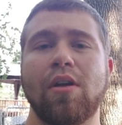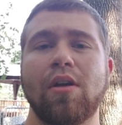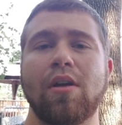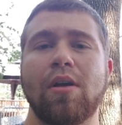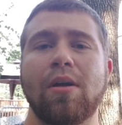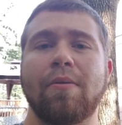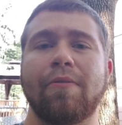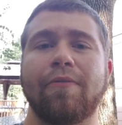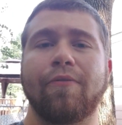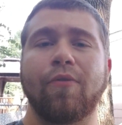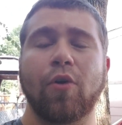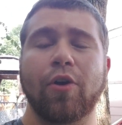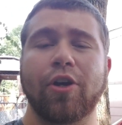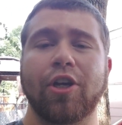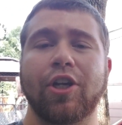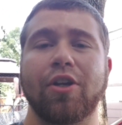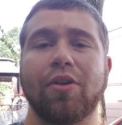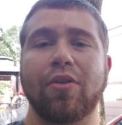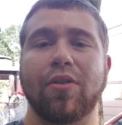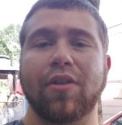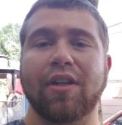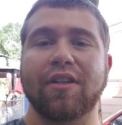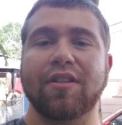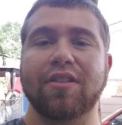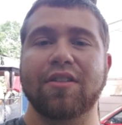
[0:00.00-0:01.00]
before you
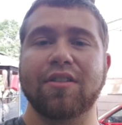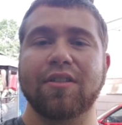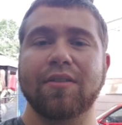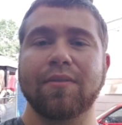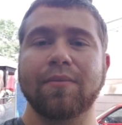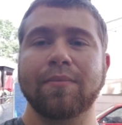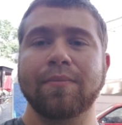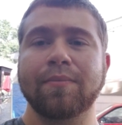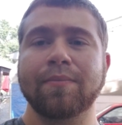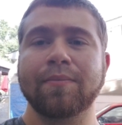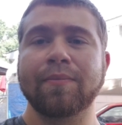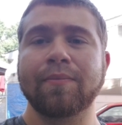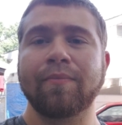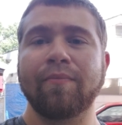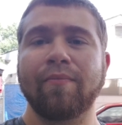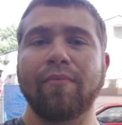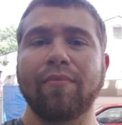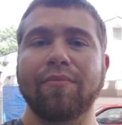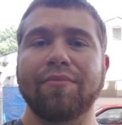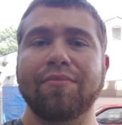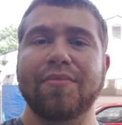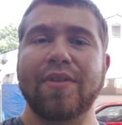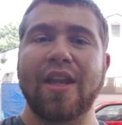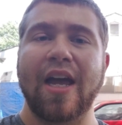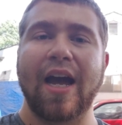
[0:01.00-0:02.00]
do this.
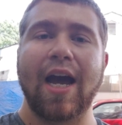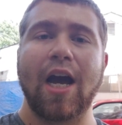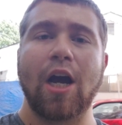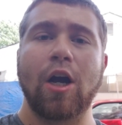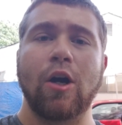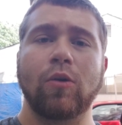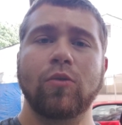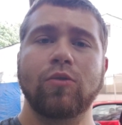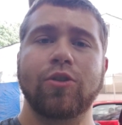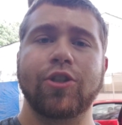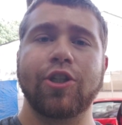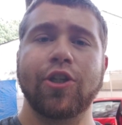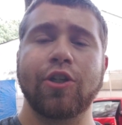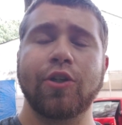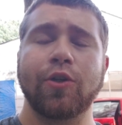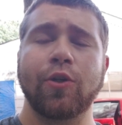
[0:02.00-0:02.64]
Now if